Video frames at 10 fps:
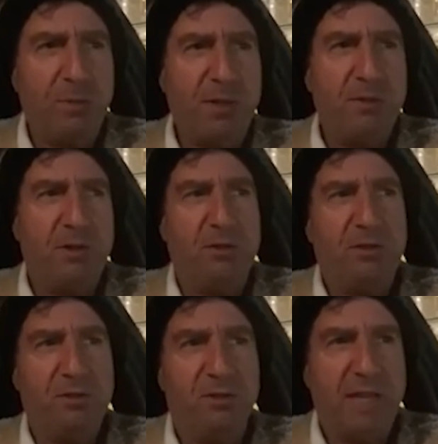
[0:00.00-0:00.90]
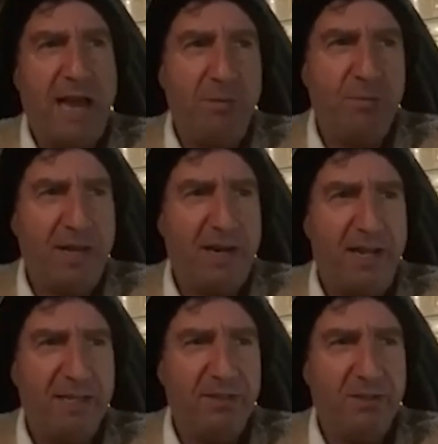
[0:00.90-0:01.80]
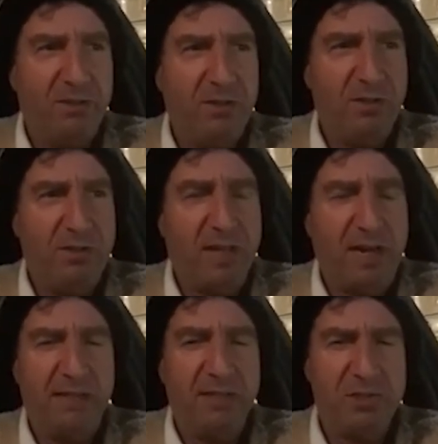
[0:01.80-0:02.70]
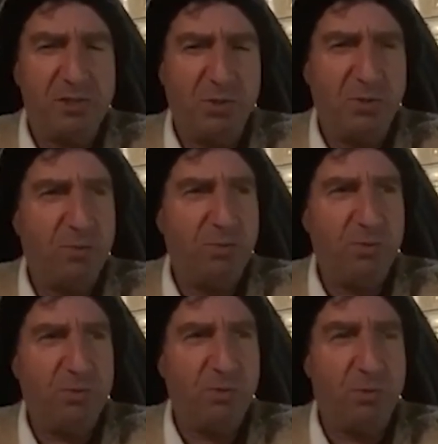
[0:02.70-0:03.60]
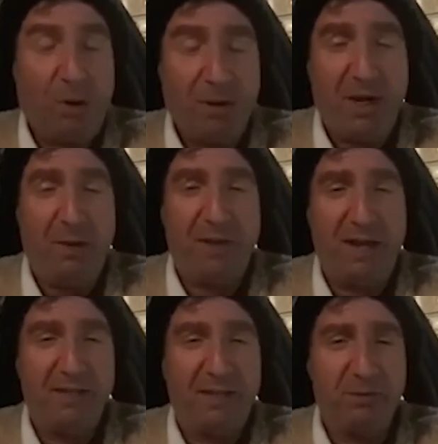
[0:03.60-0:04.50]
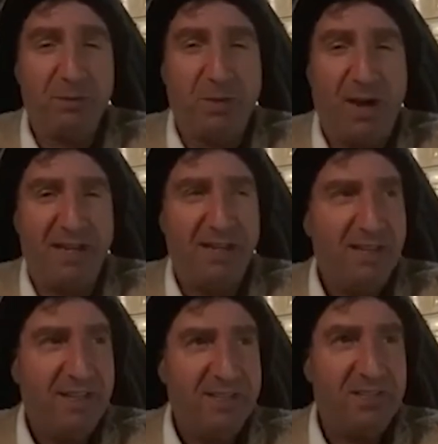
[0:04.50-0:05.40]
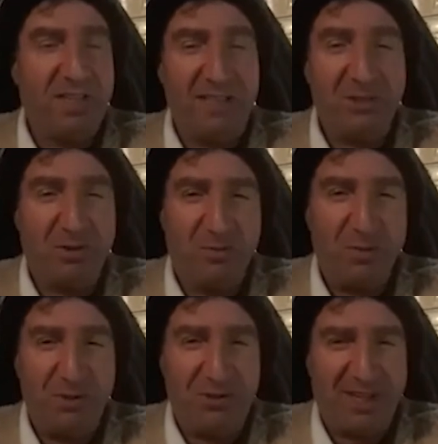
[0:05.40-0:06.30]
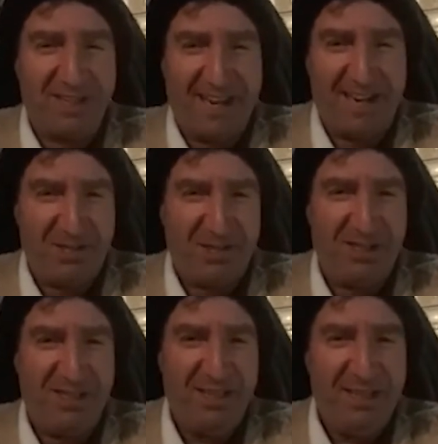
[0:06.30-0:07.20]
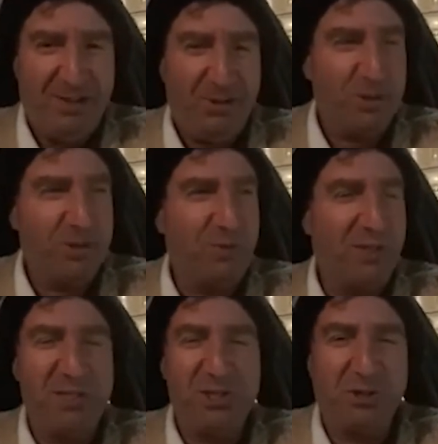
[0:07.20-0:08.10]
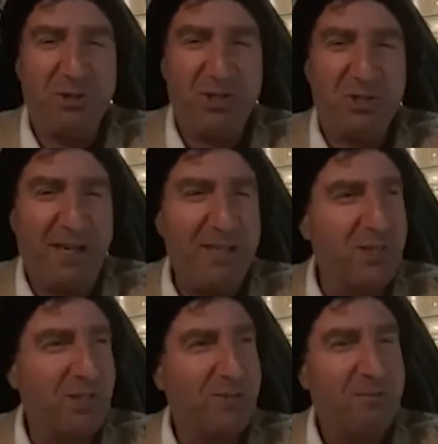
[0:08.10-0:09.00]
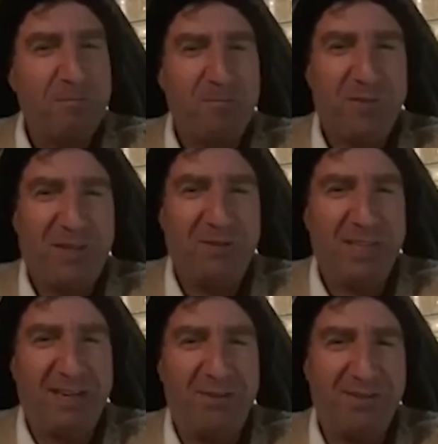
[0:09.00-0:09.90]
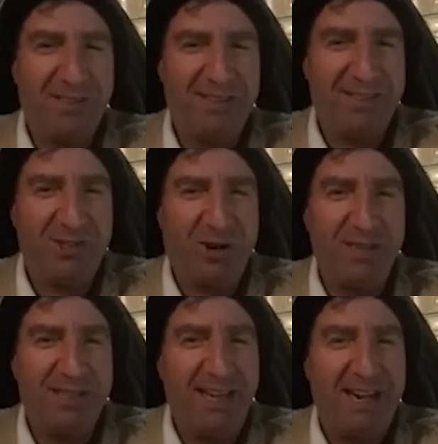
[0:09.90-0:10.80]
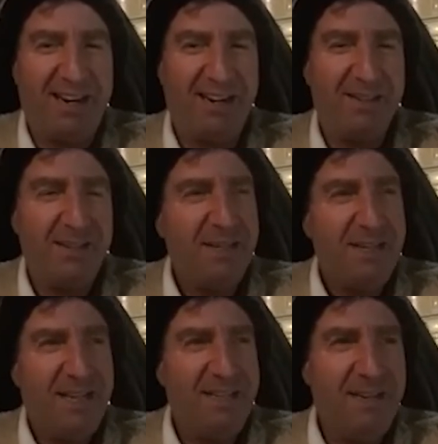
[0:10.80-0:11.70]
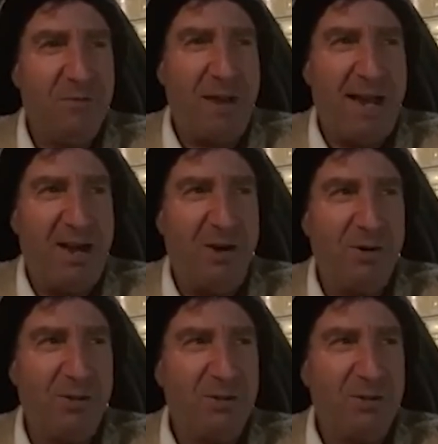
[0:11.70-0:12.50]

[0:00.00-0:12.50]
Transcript: mean, the album that I listened to growing up that was my center of music, actually, was Billy Joel, The Stranger. It was like everything started there. Mm-hmm. And then about,